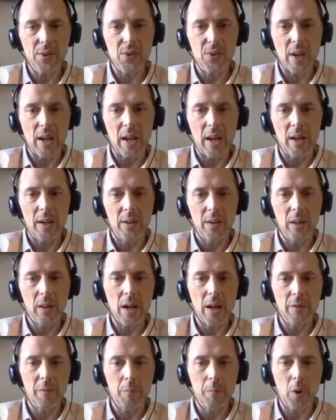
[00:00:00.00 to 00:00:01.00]
and a lot
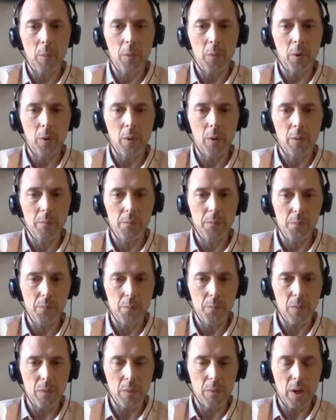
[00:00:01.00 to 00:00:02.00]
of purple
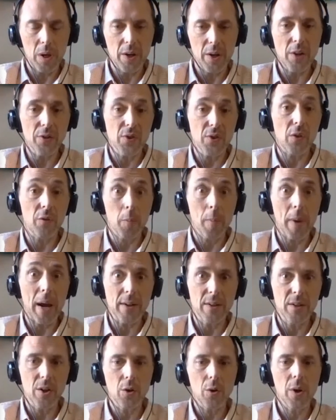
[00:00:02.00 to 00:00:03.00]
non-sulfur
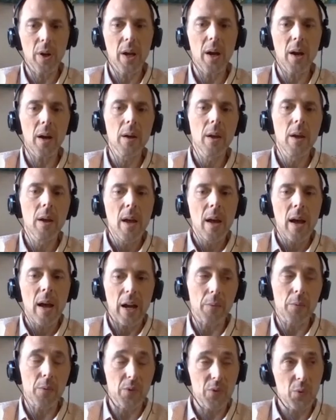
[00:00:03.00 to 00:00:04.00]
bacteria.
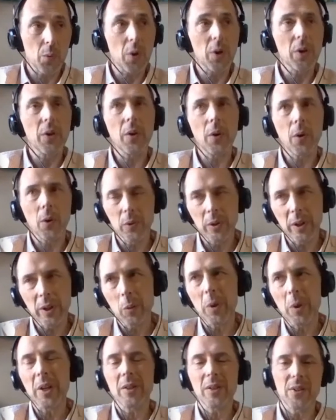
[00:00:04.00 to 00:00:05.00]
Actually, that was one of their
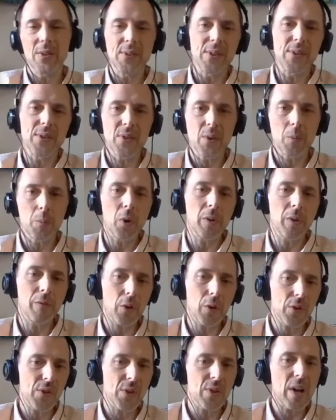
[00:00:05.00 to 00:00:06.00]
only weaknesses. They're pretty
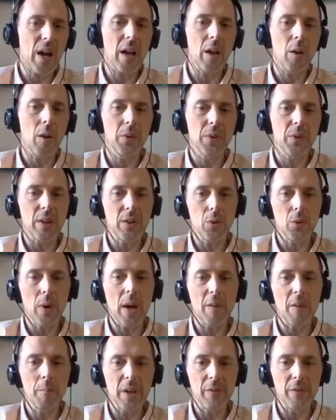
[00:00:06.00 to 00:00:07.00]
versatile, but they do
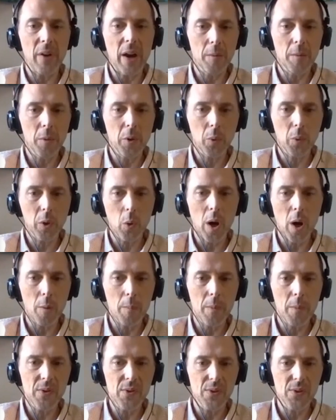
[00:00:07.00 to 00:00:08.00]
have B vitamin
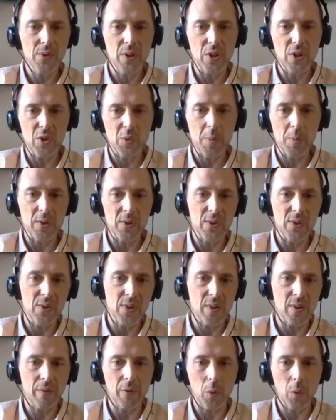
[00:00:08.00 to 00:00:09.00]
requirements. Each species is a
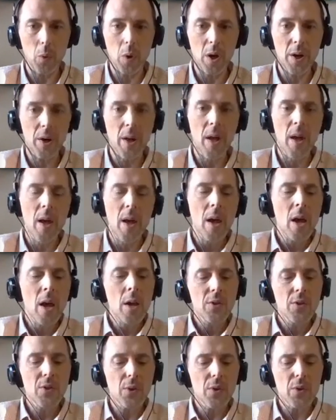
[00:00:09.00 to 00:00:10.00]
different one.
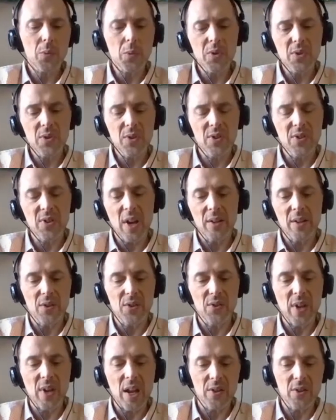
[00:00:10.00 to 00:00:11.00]
So this was designed to
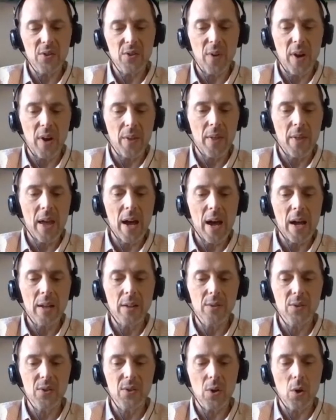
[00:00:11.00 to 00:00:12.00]
satisfy that.
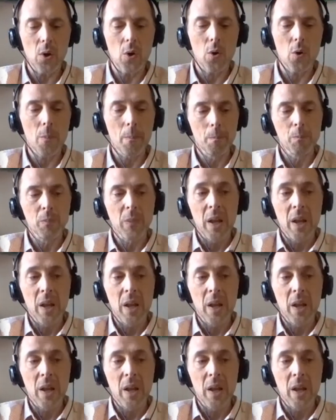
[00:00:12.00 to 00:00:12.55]
So